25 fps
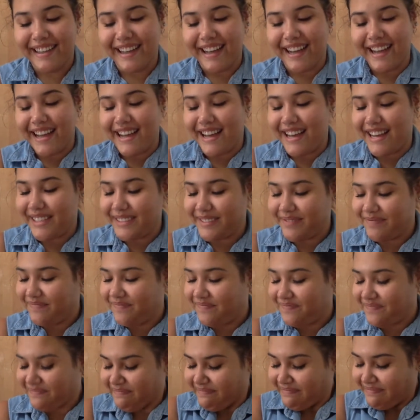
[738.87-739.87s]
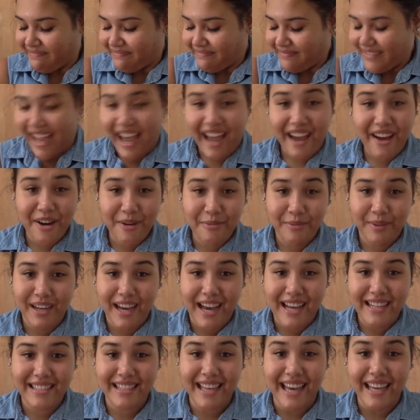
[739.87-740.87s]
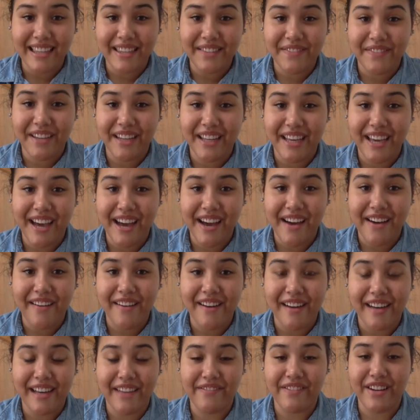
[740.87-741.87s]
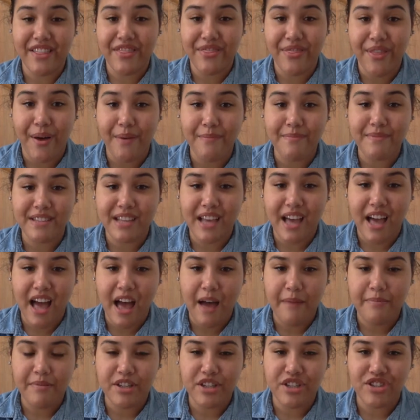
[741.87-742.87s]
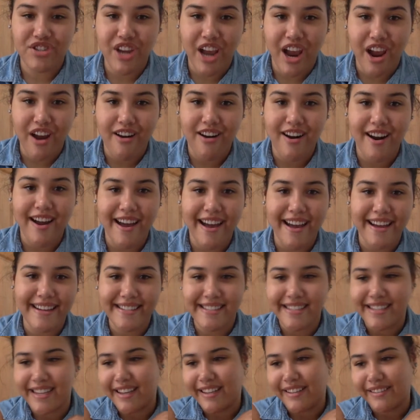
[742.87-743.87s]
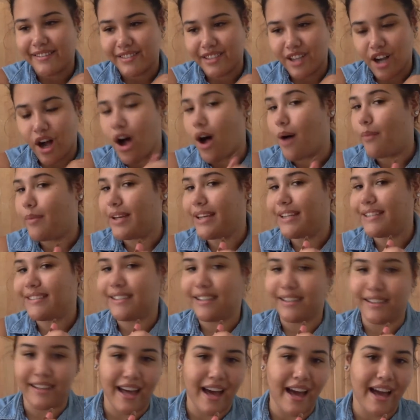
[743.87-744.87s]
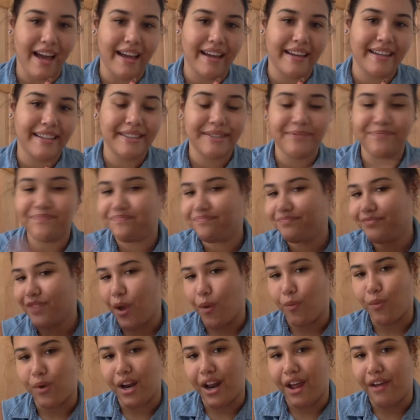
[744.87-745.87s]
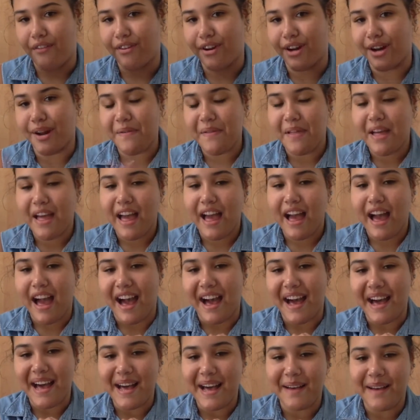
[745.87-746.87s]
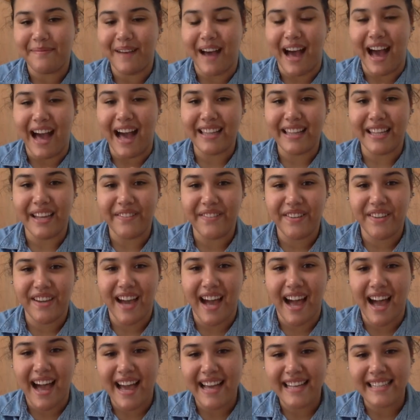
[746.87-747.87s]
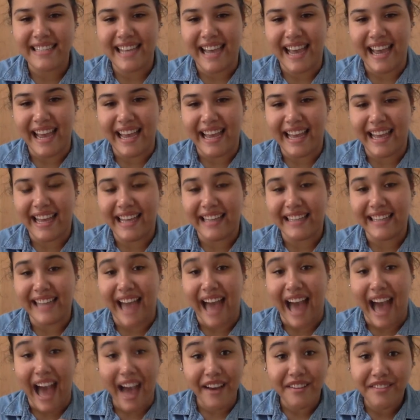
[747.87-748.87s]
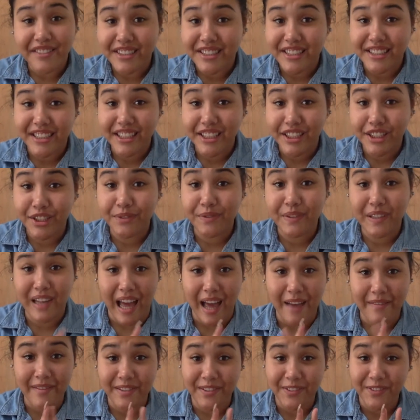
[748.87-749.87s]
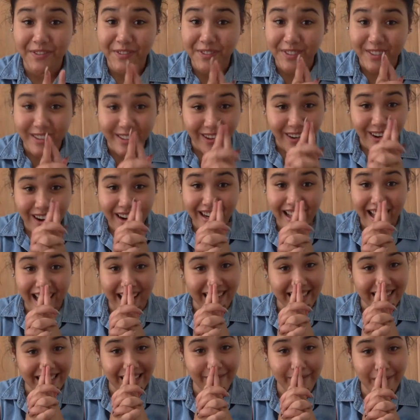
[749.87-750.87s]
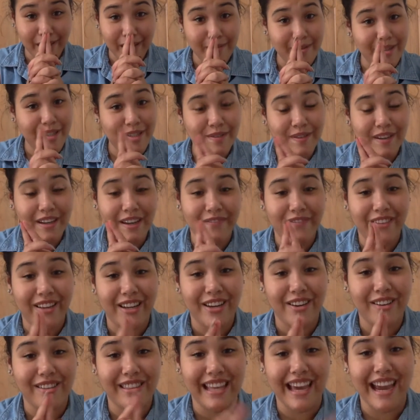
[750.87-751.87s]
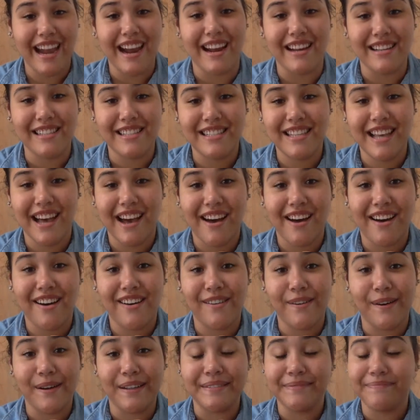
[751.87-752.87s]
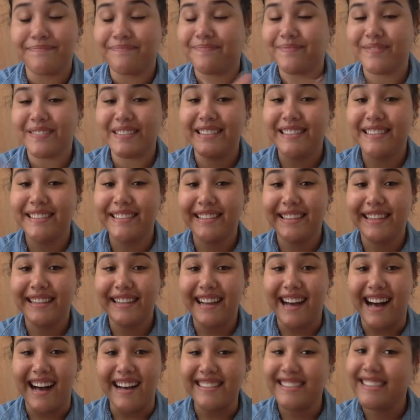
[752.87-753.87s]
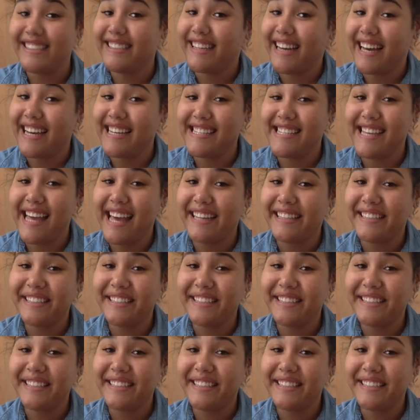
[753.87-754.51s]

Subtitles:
I hope you guys liked the video. Give it a thumbs up, share it, comment, like, whatever. I love you guys, and I will see you when I'm in Florida because I'm going to be doing a video there. So I'll see you guys then.